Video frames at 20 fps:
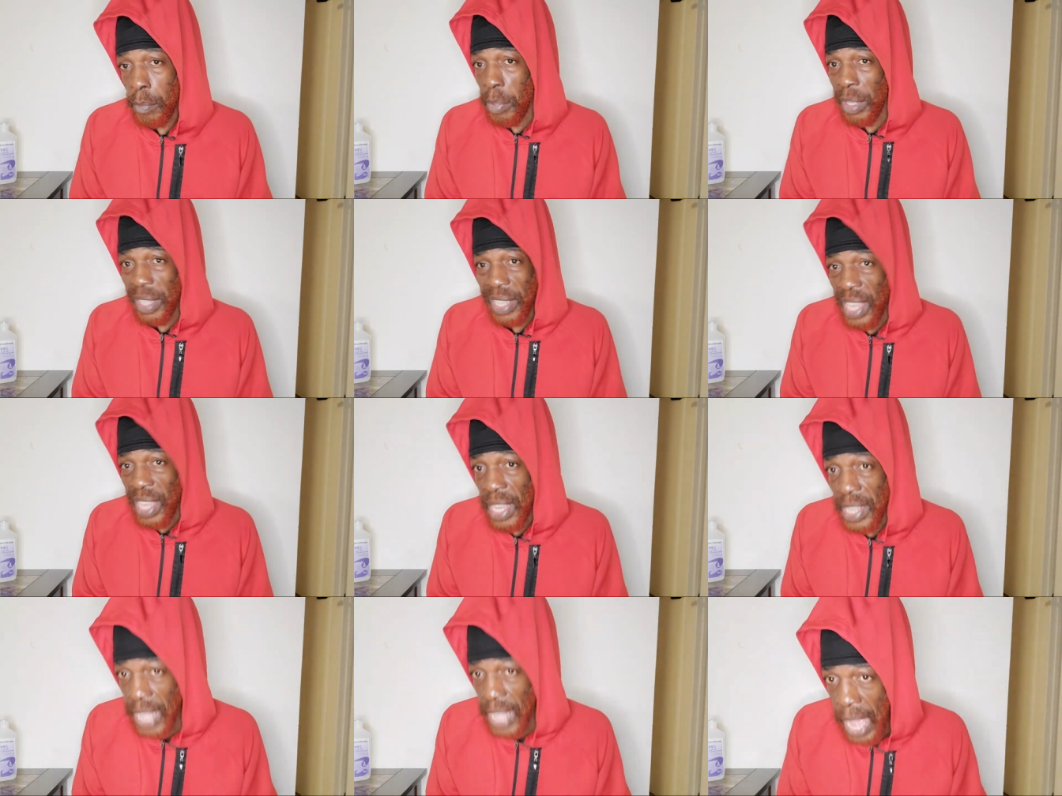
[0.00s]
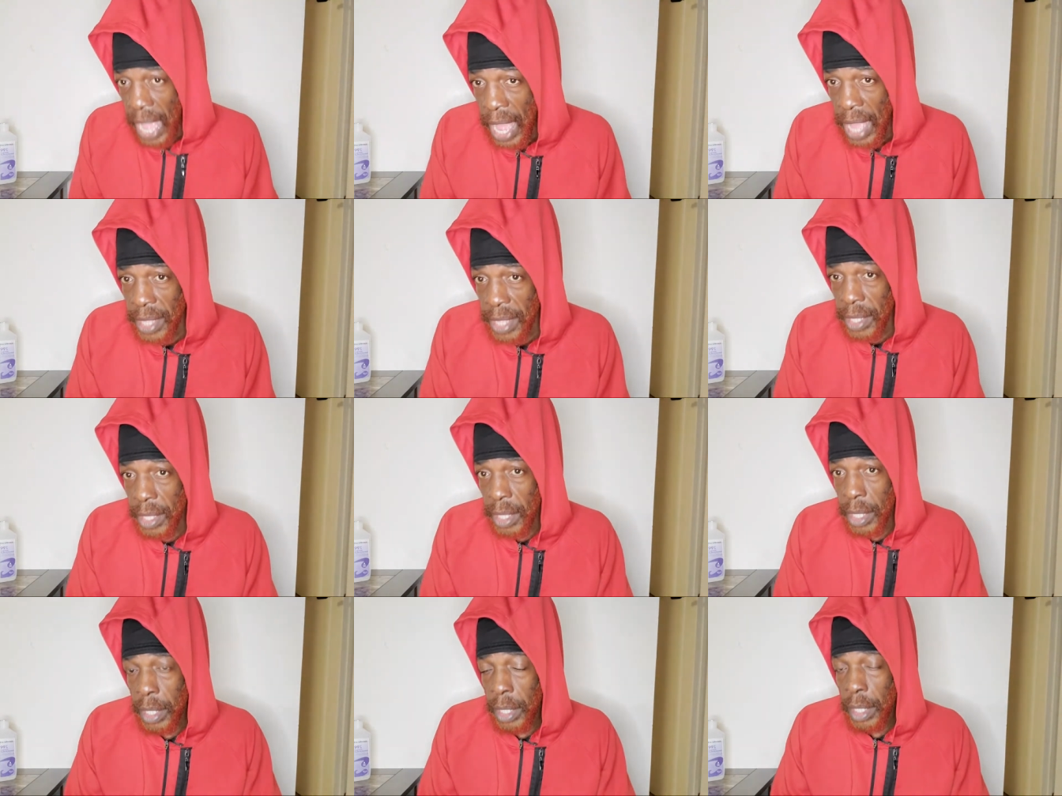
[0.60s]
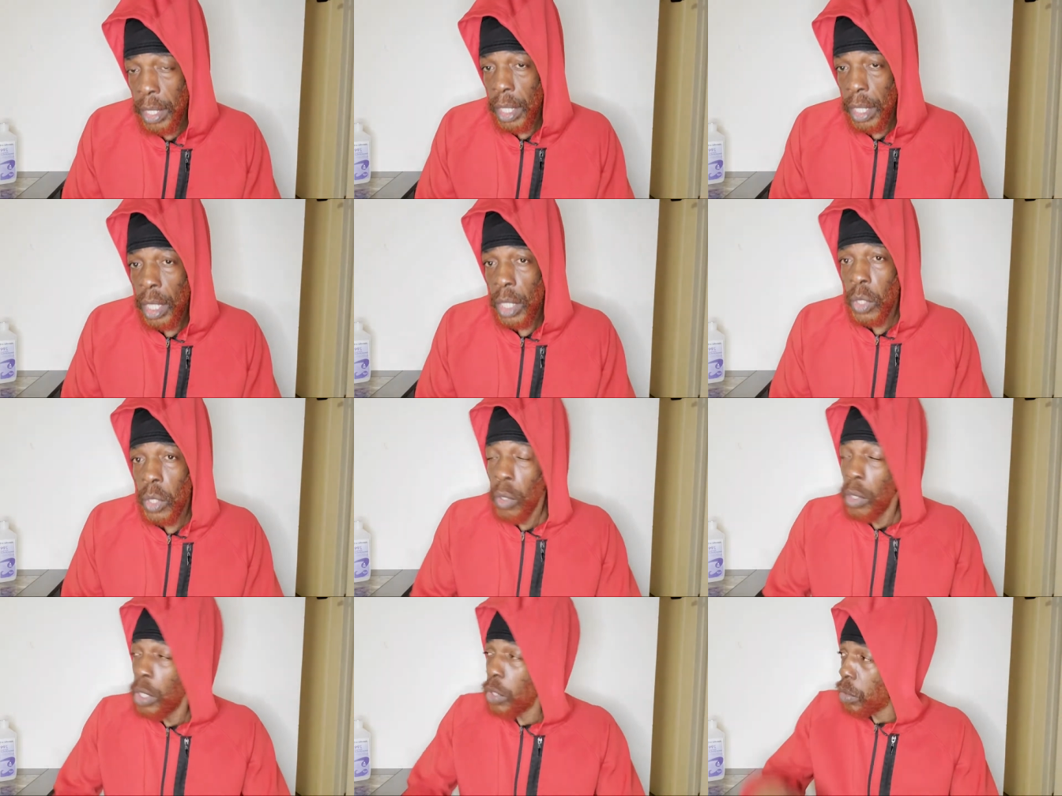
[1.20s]
but they are not.
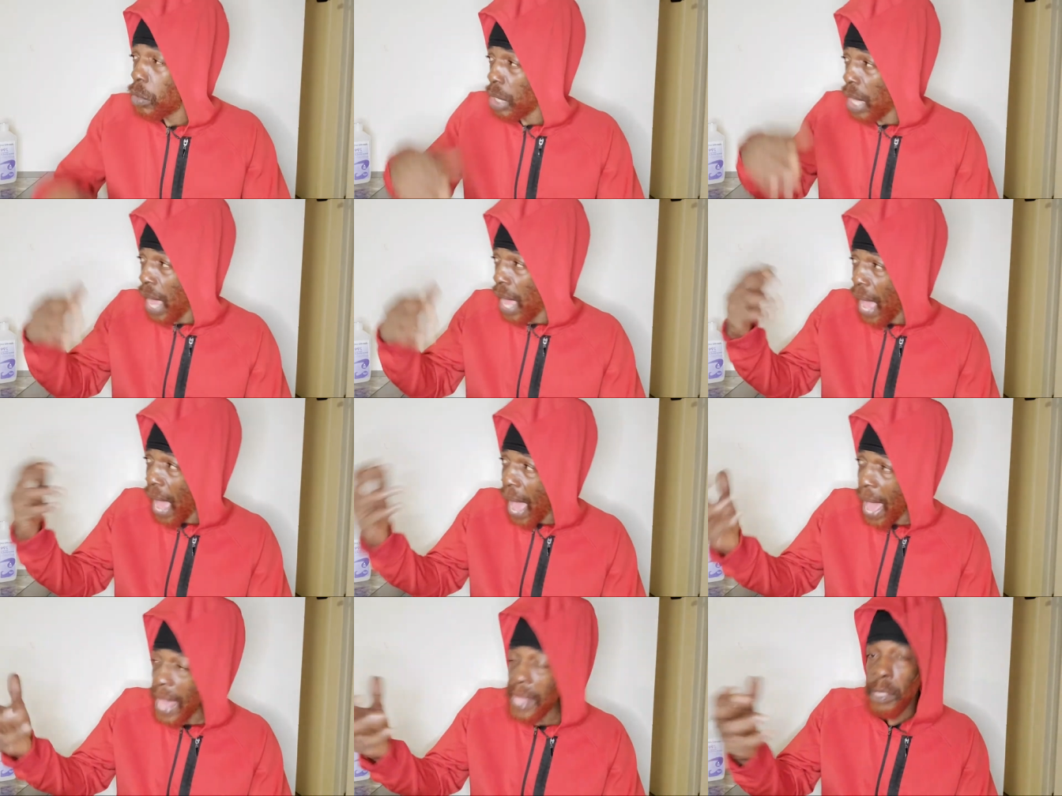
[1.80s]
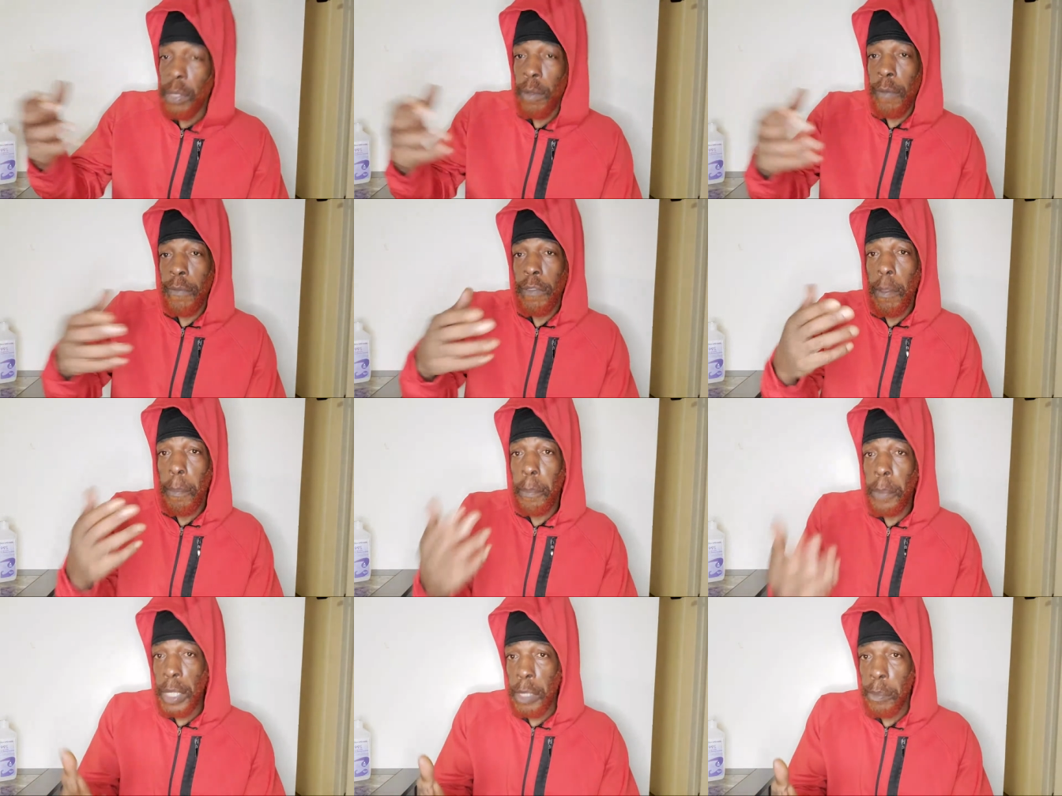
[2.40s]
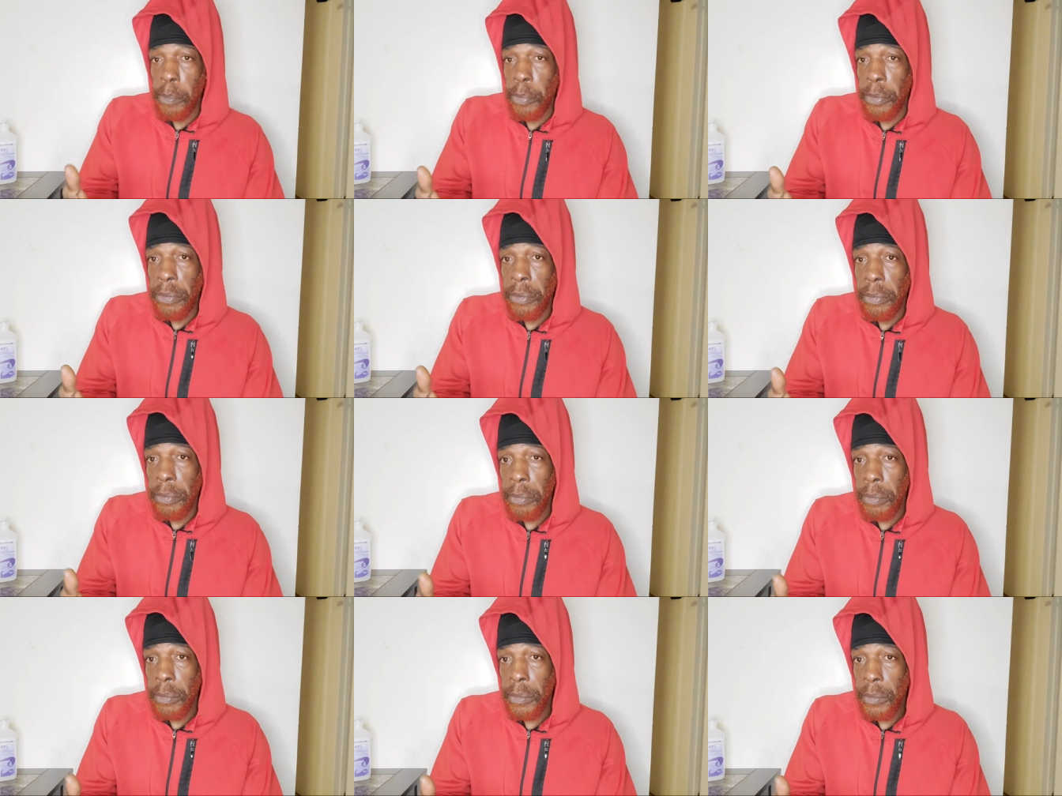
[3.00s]
So, into the eyes of the
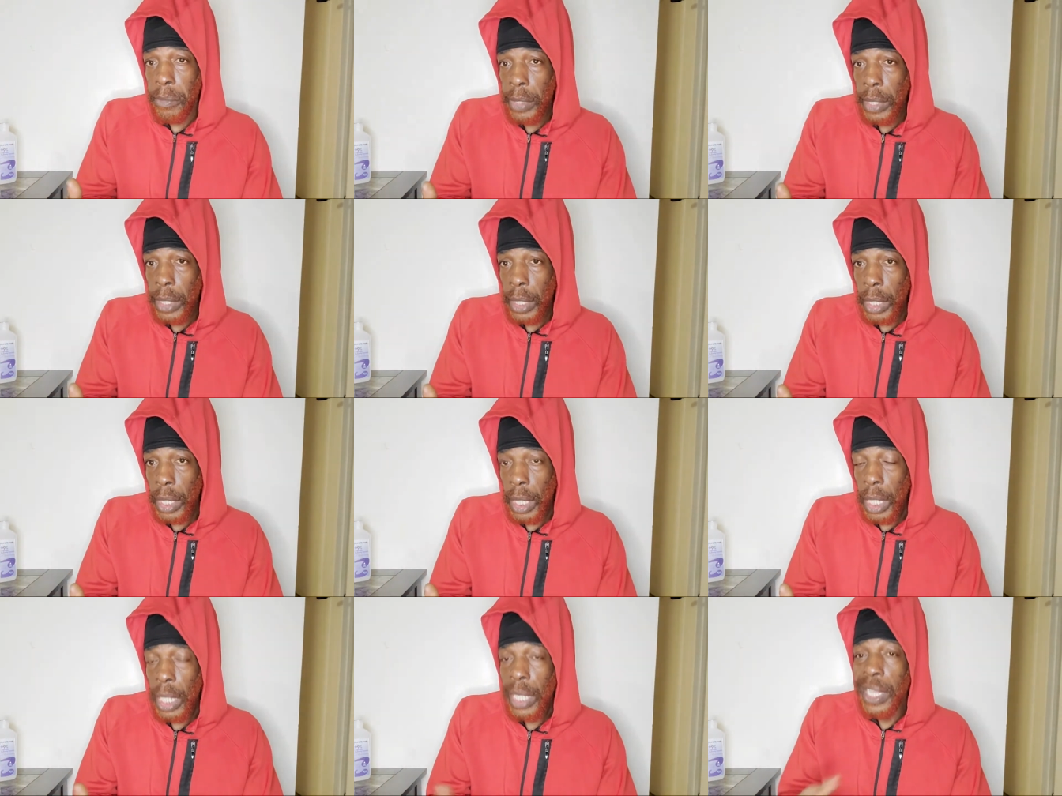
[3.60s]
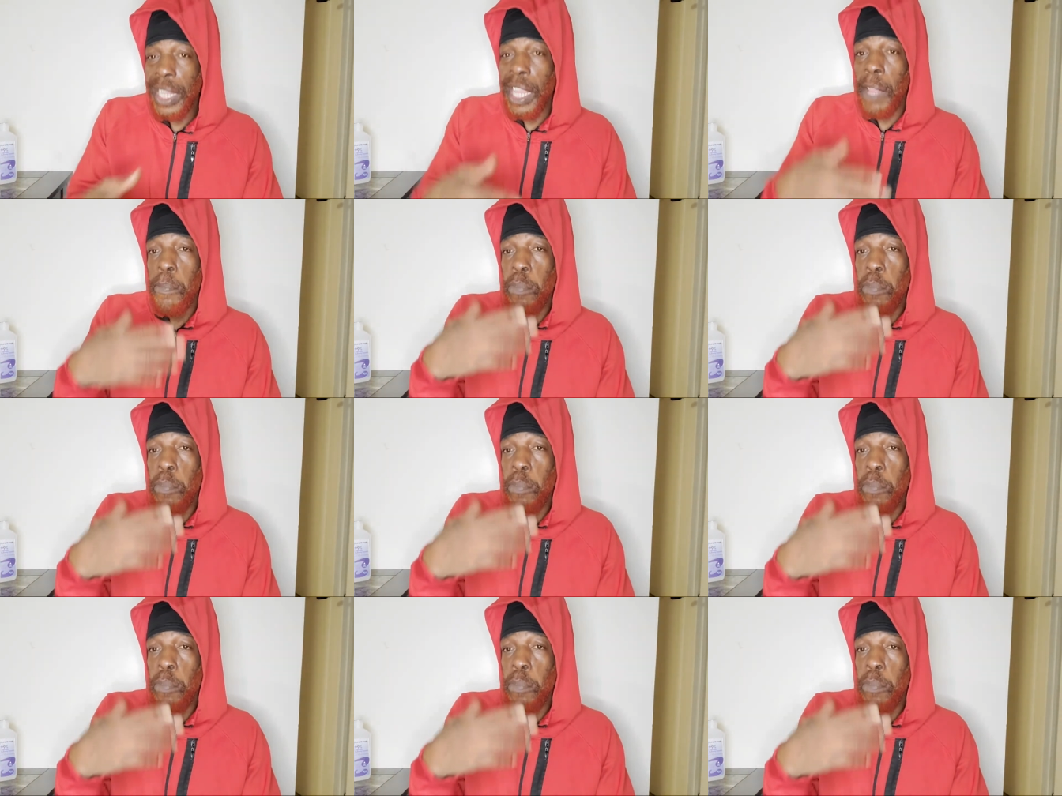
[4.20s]
people, they